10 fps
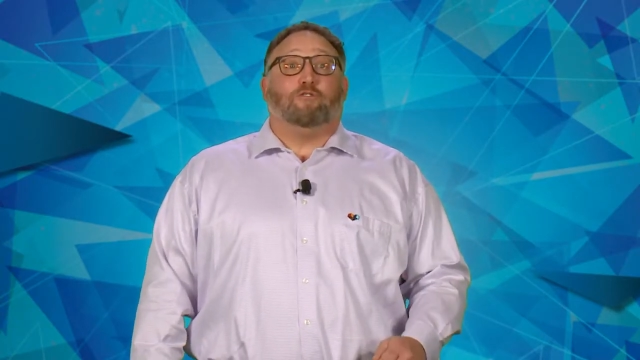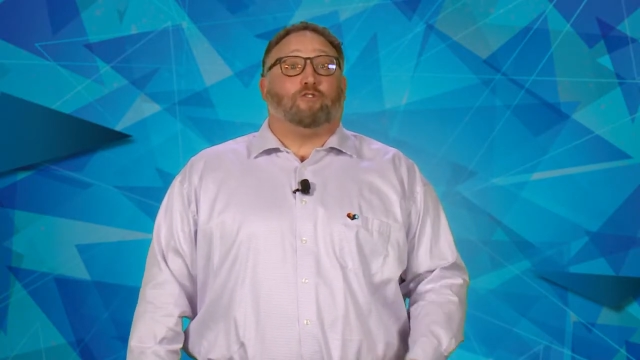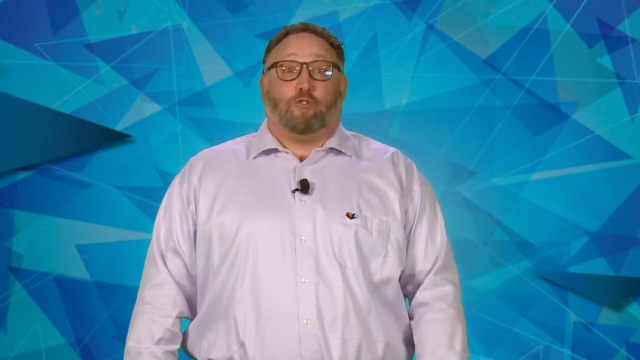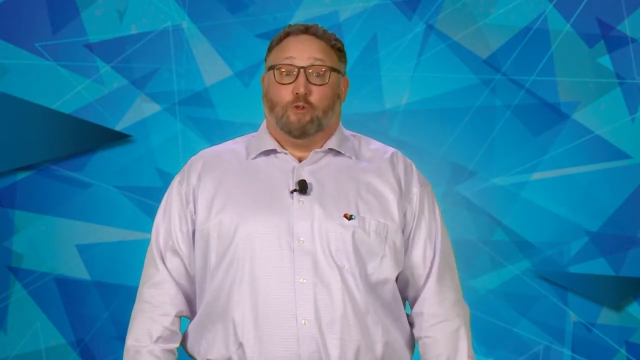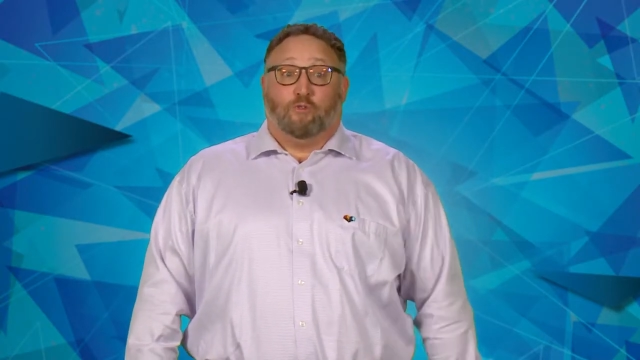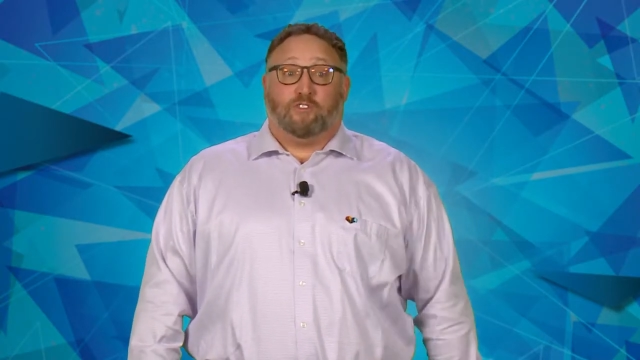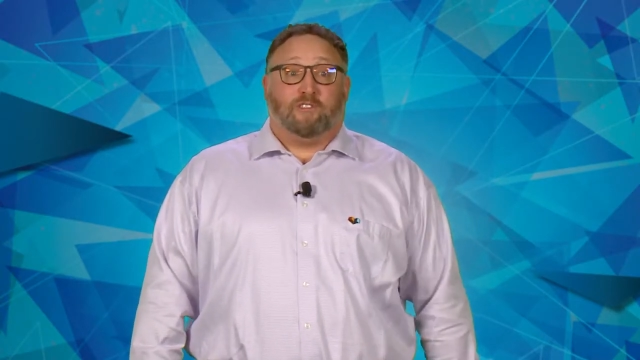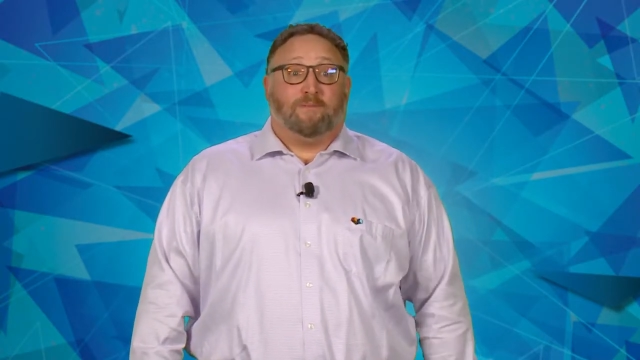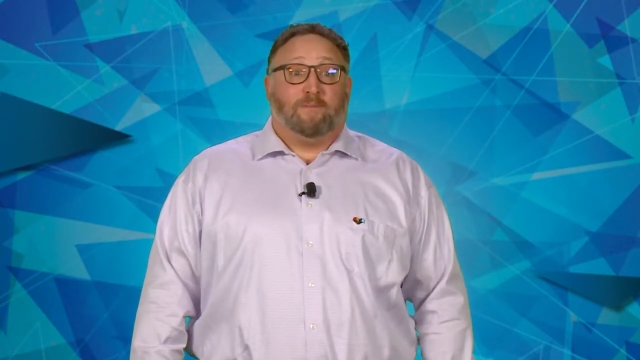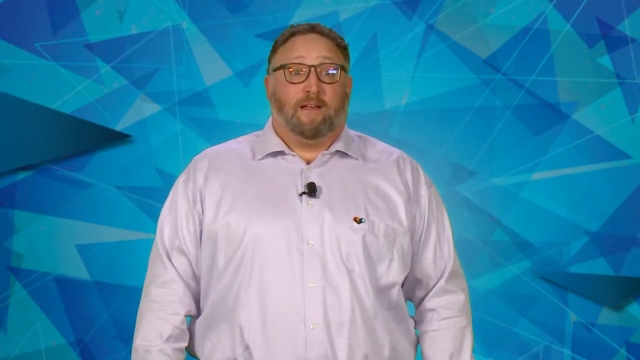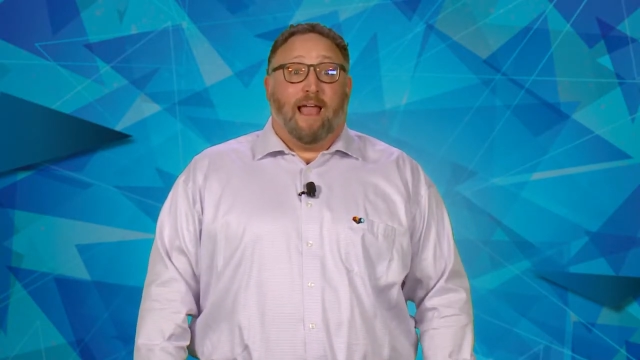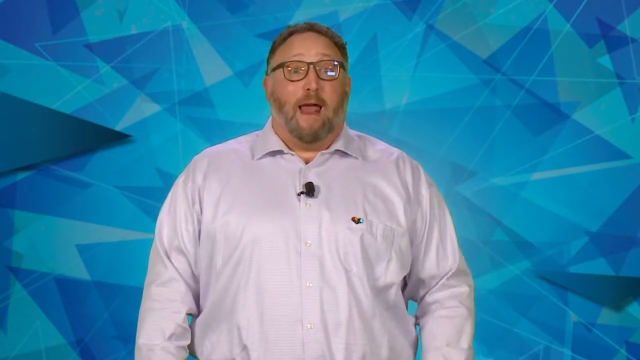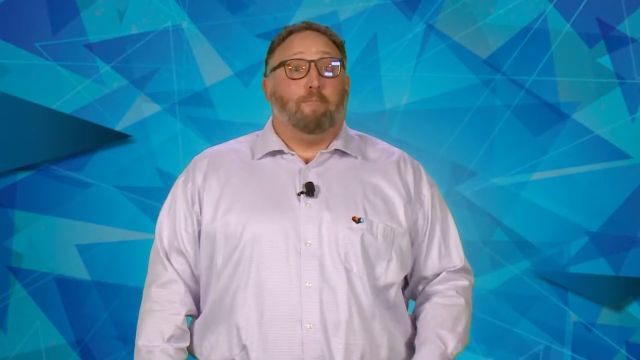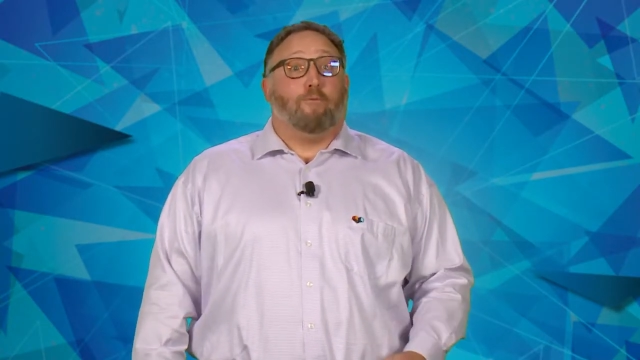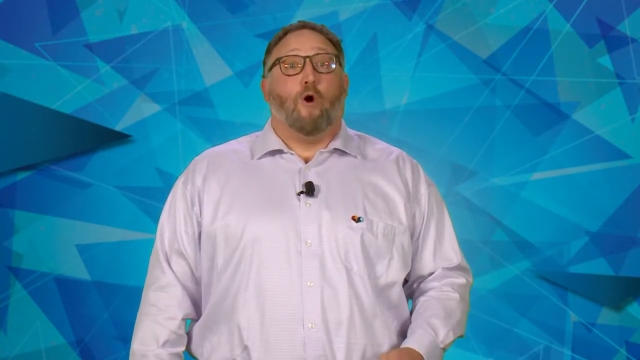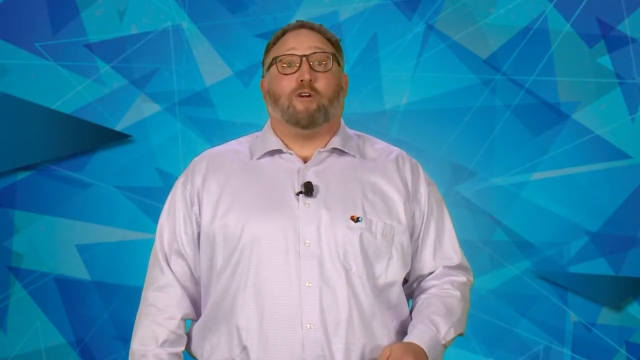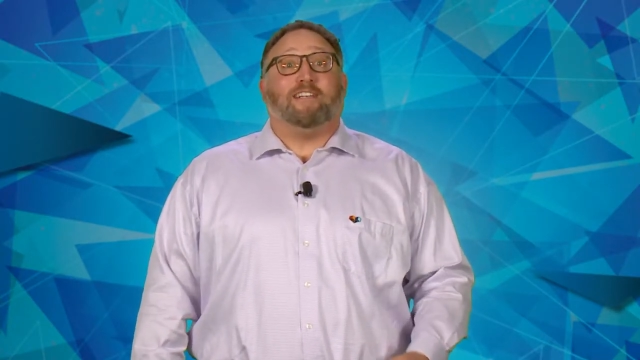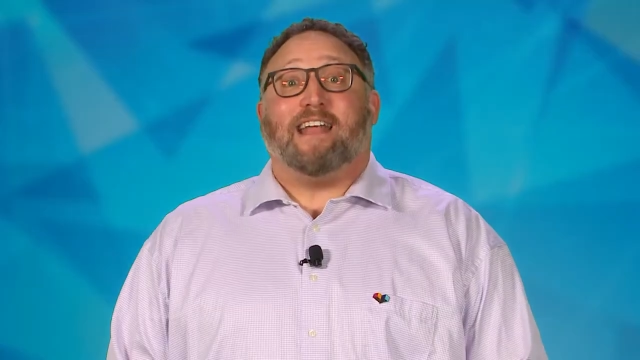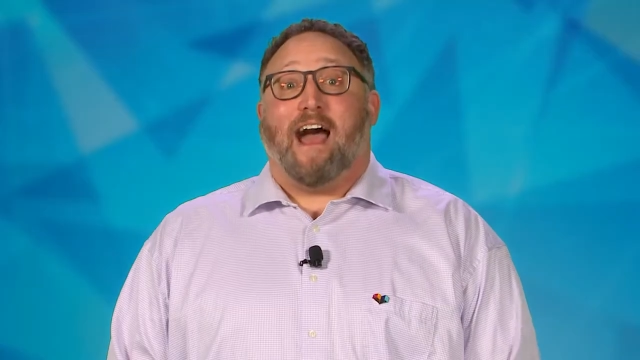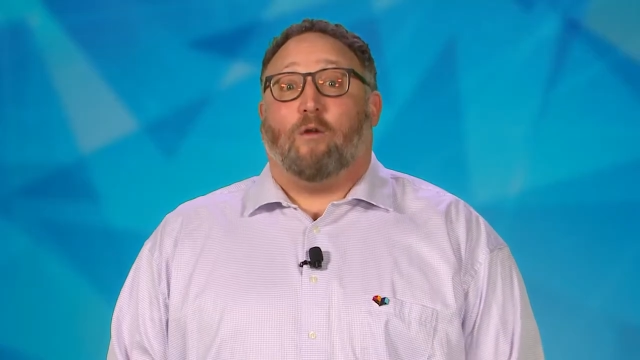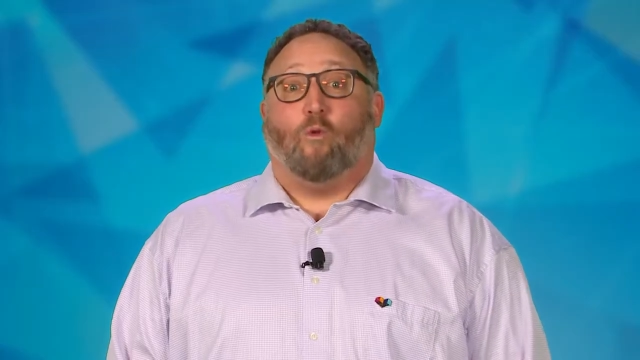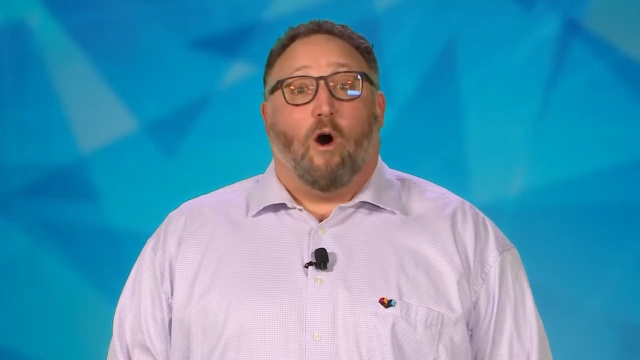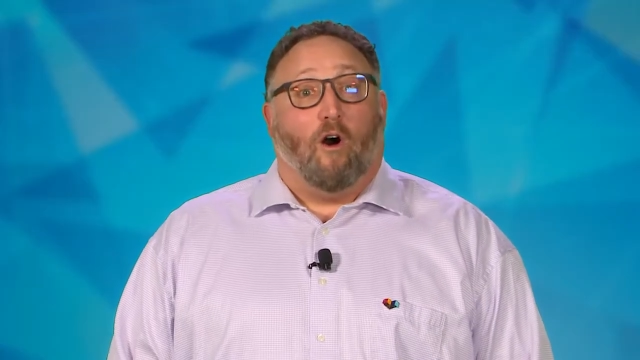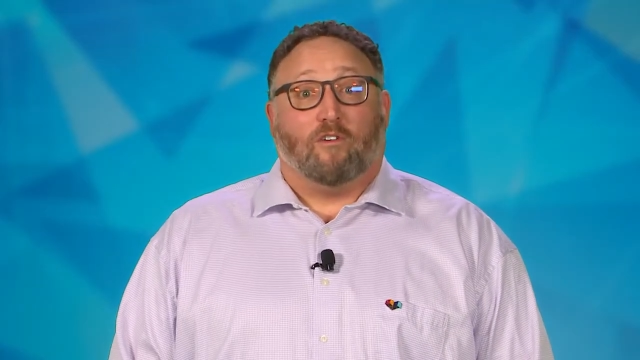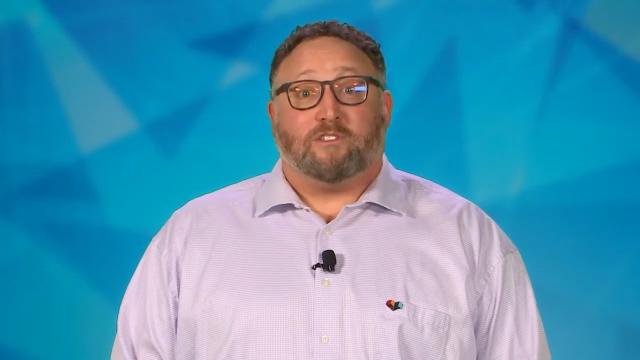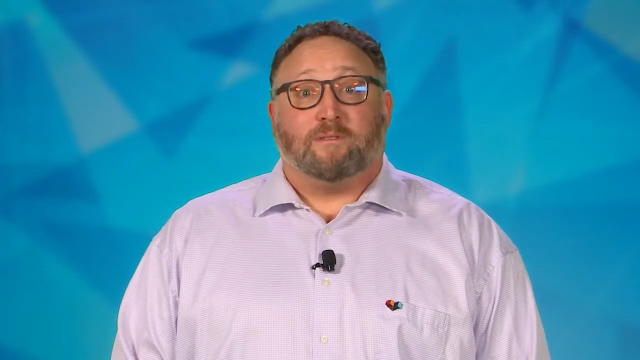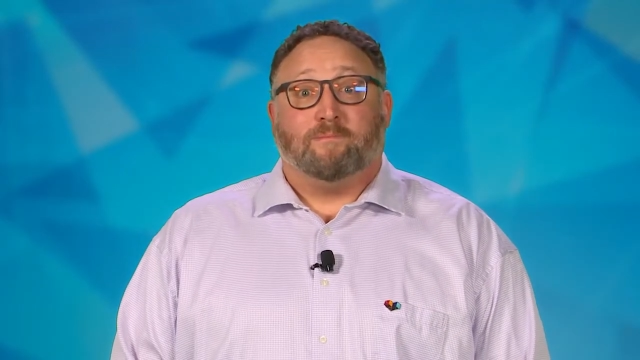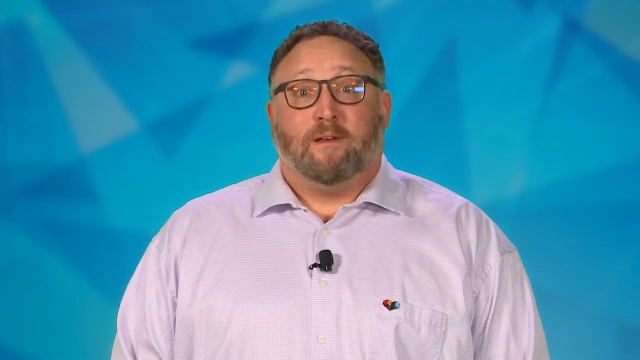truths and broken down walls,